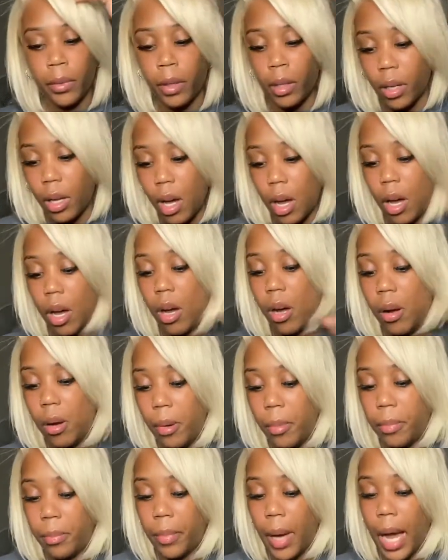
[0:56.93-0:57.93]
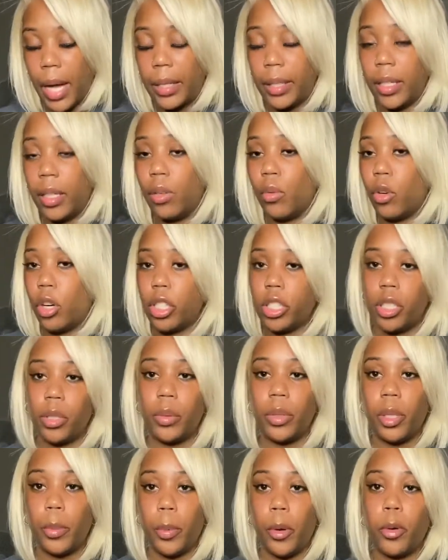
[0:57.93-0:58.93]
I did wash it
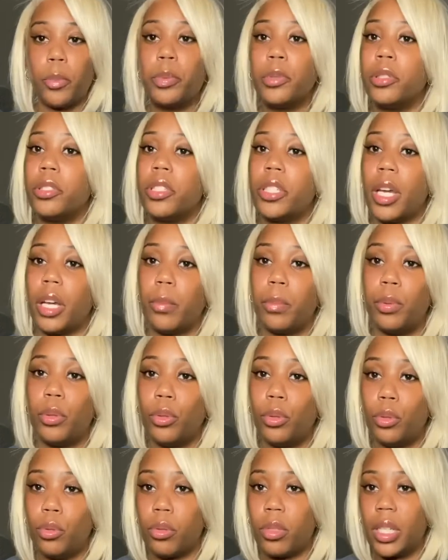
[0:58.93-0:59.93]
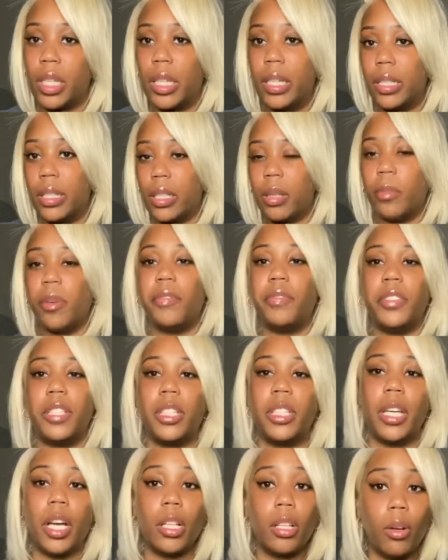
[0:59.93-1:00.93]
with the purple shampoo to get some of the
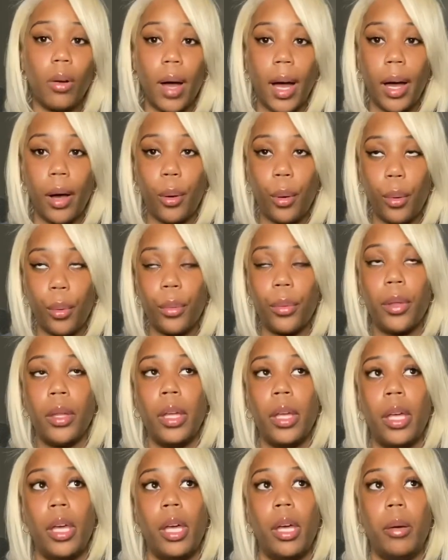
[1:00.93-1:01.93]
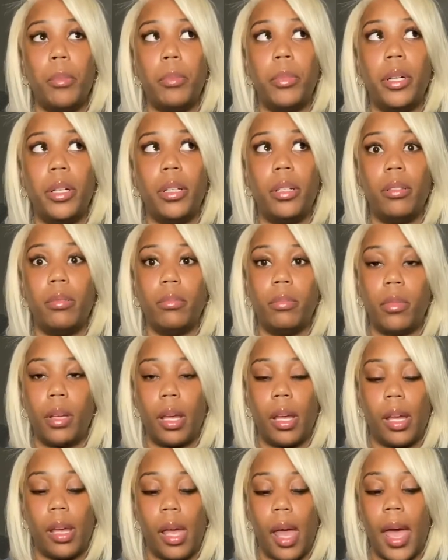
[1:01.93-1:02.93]
yellow out, but
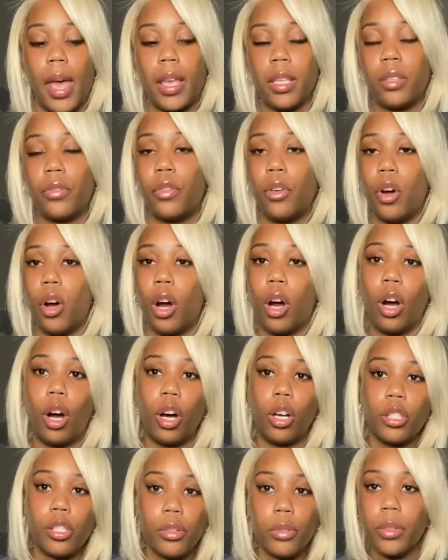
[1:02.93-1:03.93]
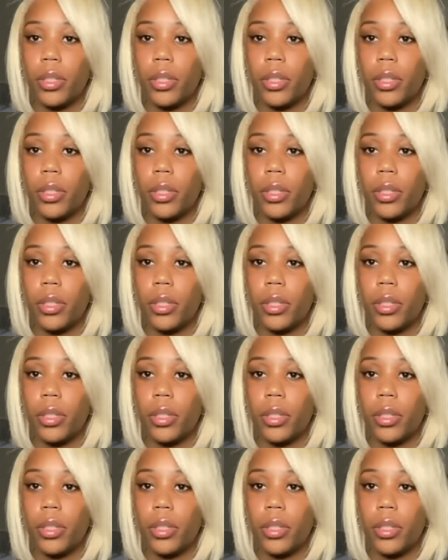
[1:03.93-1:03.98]
as for altering